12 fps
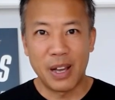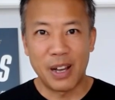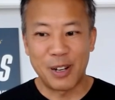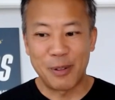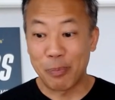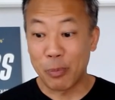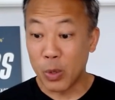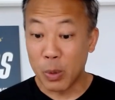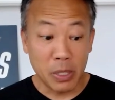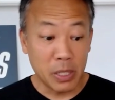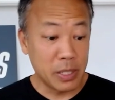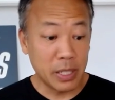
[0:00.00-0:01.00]
um, we
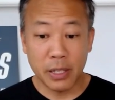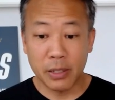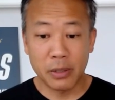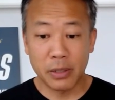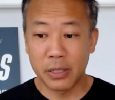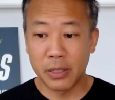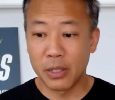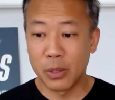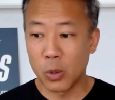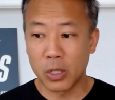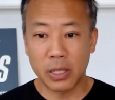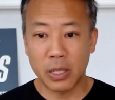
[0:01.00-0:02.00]
put it together in, in the
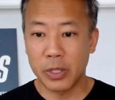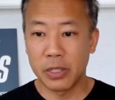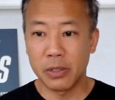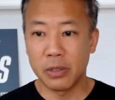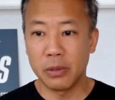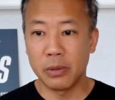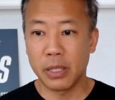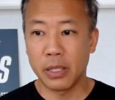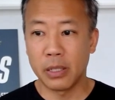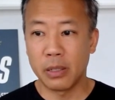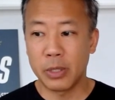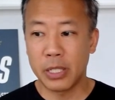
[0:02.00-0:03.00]
work that we do,
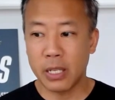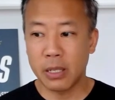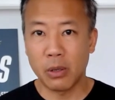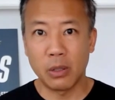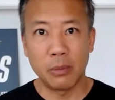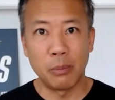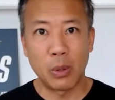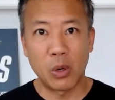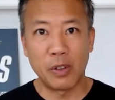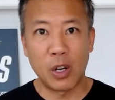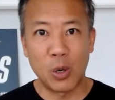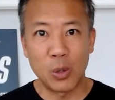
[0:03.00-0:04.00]
and we take a more
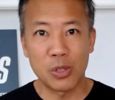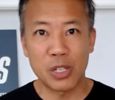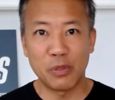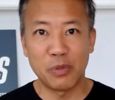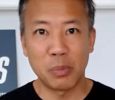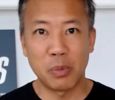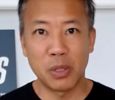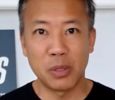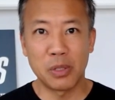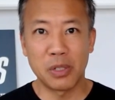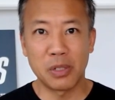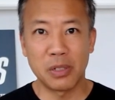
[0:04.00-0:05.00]
of a whole self
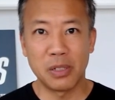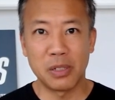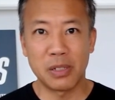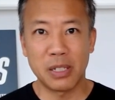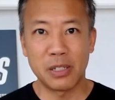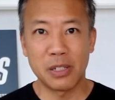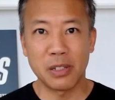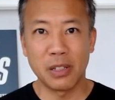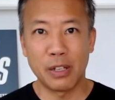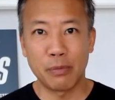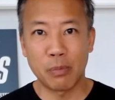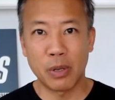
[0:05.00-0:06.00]
approach. It's not just
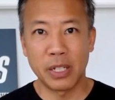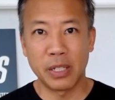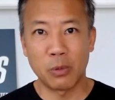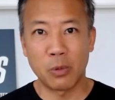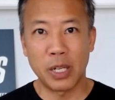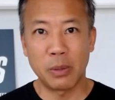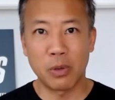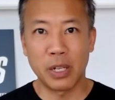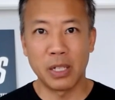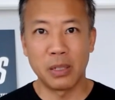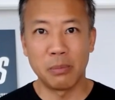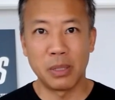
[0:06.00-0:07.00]
left brain, right
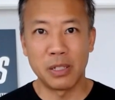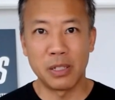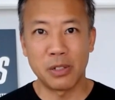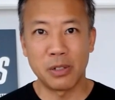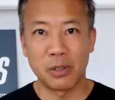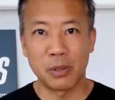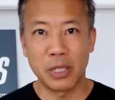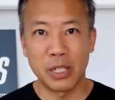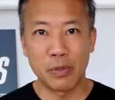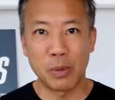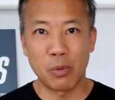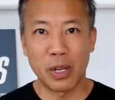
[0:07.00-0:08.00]
brain, but it's your three
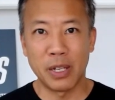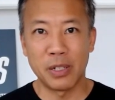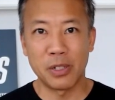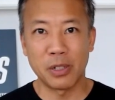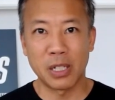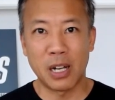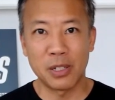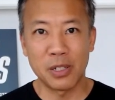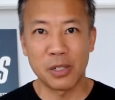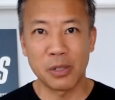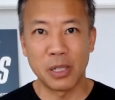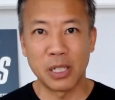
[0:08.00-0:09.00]
different brains: your
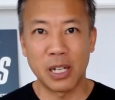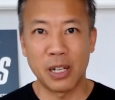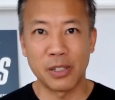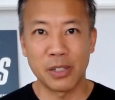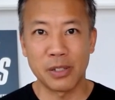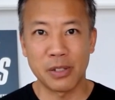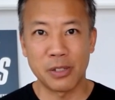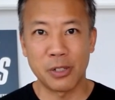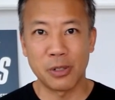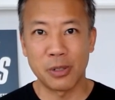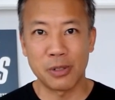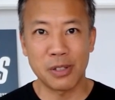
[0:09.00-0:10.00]
conscious, your unconscious.
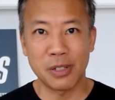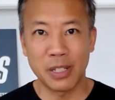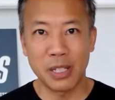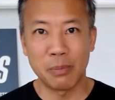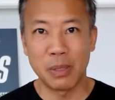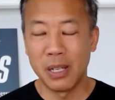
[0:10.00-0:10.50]
It's your sleep